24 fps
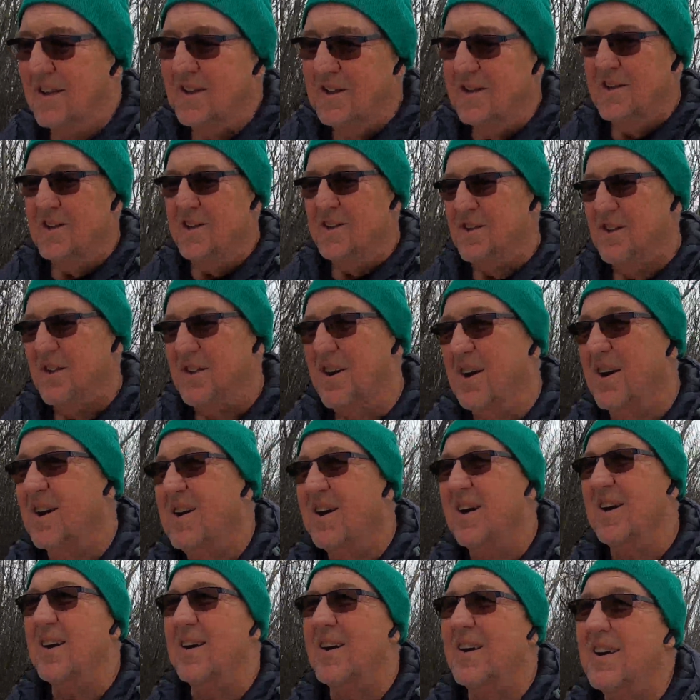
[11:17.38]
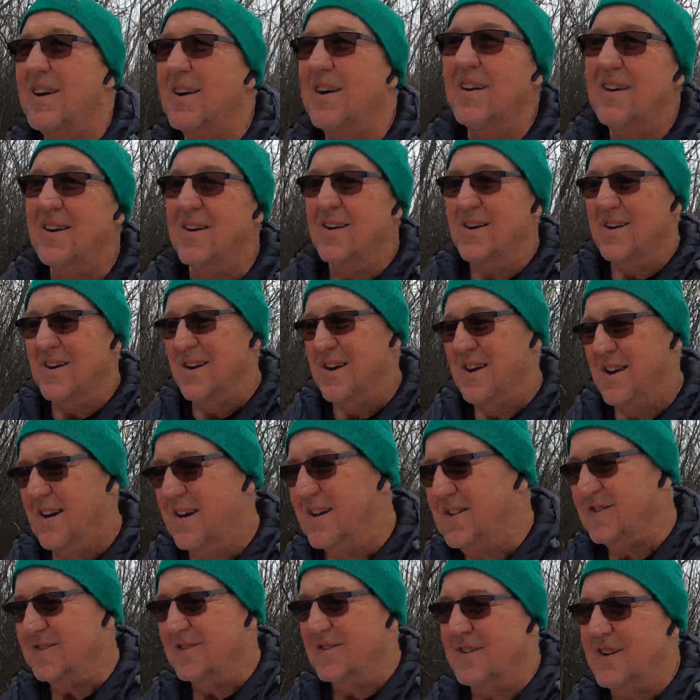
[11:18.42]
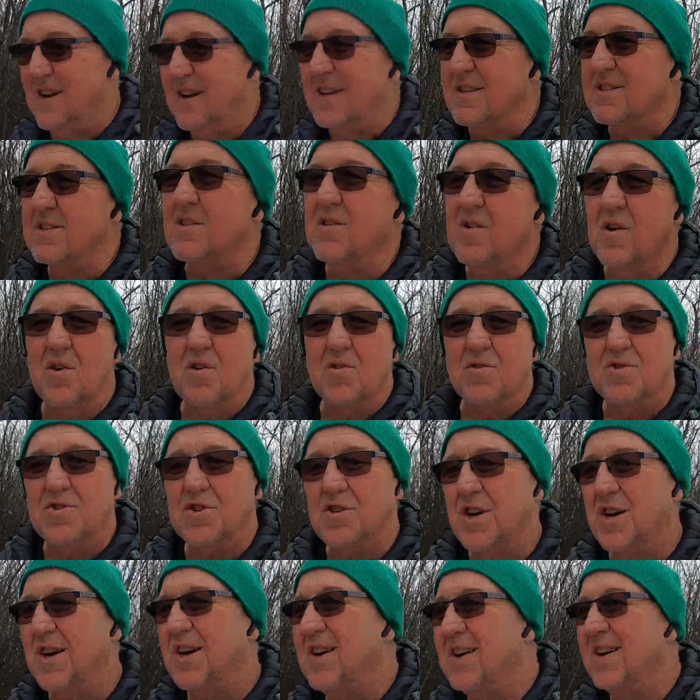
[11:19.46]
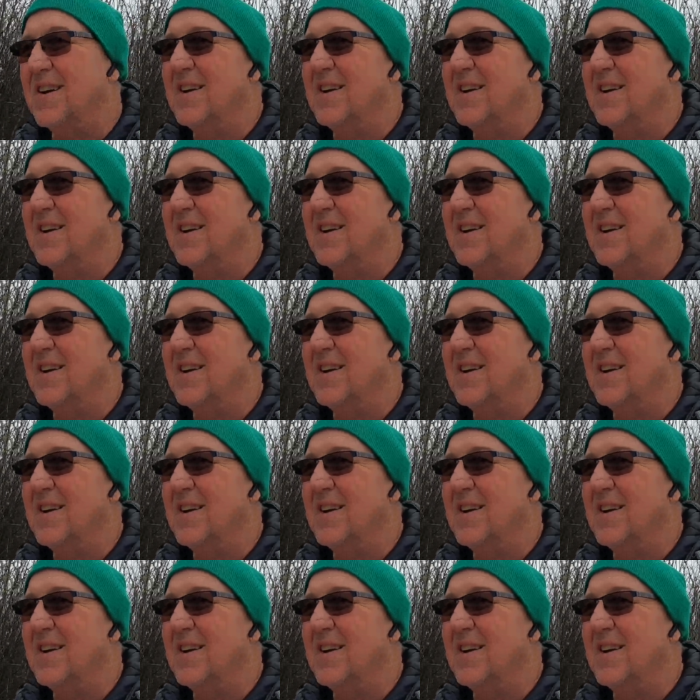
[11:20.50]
leader as the next coach.